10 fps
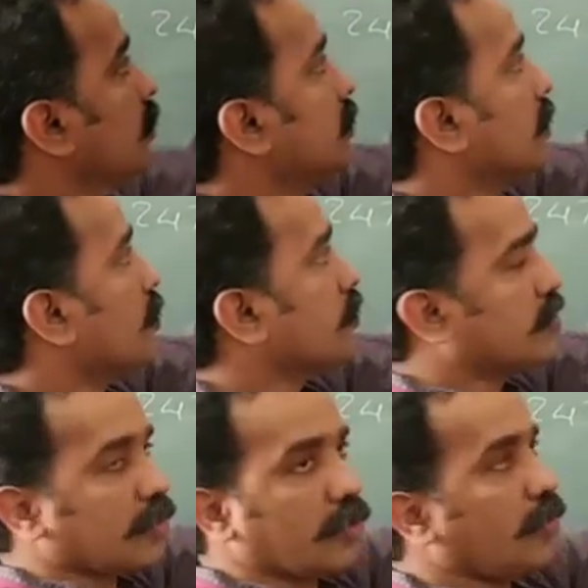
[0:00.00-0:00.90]
0,
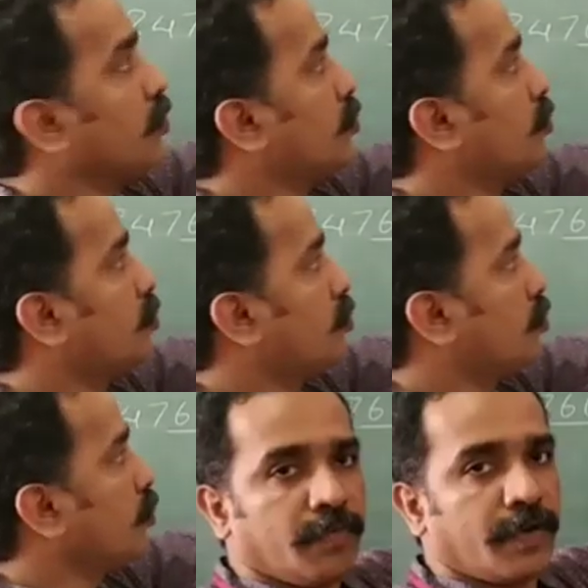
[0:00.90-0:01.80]
0,
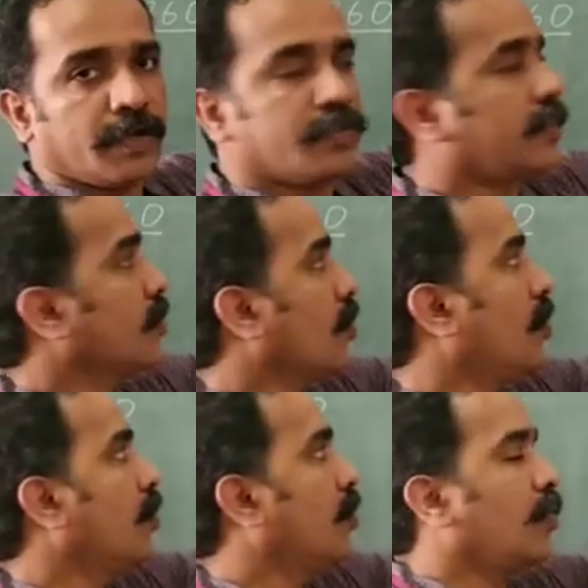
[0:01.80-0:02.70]
2, 5, 0
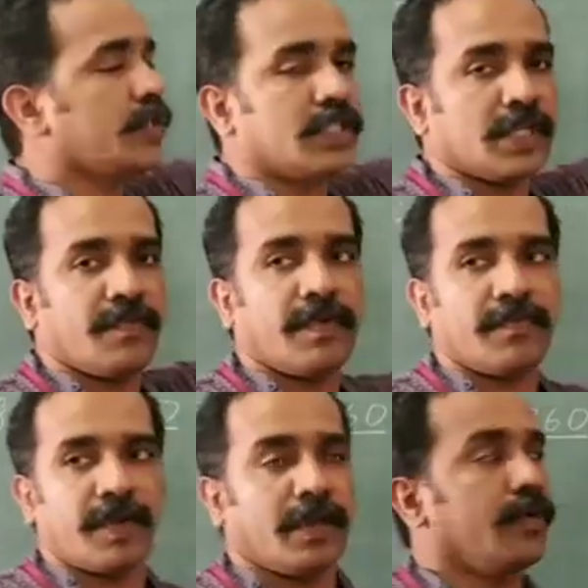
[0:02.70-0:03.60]
or 7,
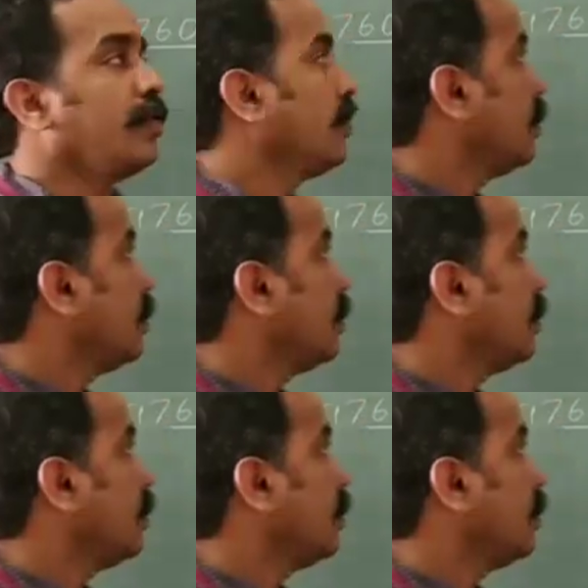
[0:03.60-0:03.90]
5.